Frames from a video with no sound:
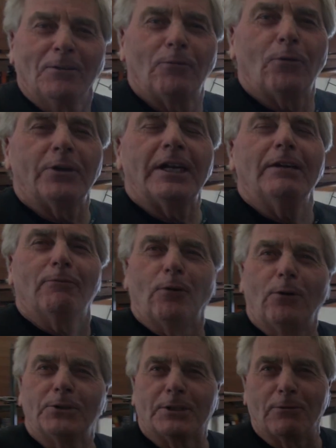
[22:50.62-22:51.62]
48
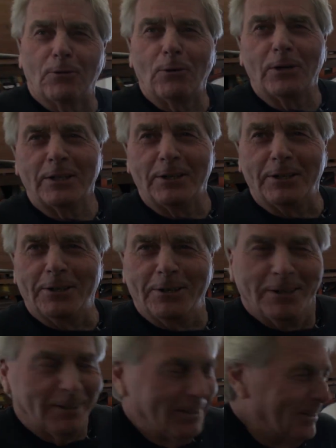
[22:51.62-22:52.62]
volts of rolling thunder.
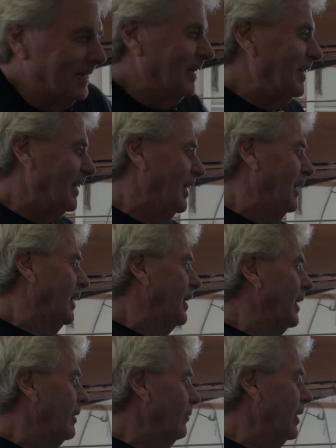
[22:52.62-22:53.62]

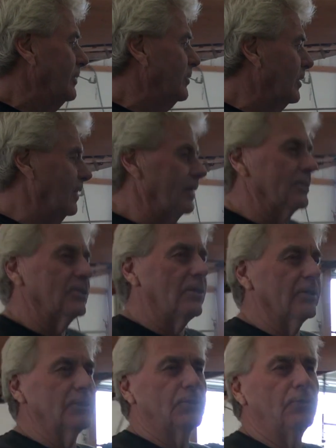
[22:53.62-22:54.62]
Anyway, I took it on his
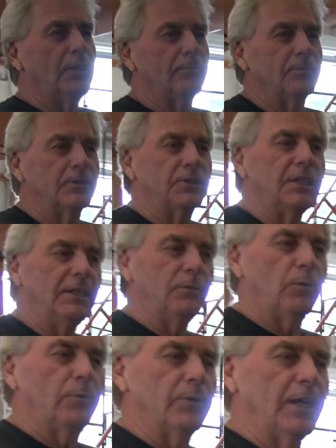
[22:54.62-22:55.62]
longest trip to see
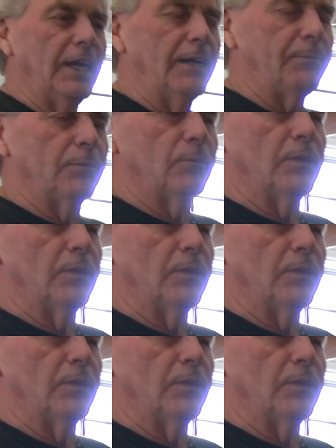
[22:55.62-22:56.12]
what would happen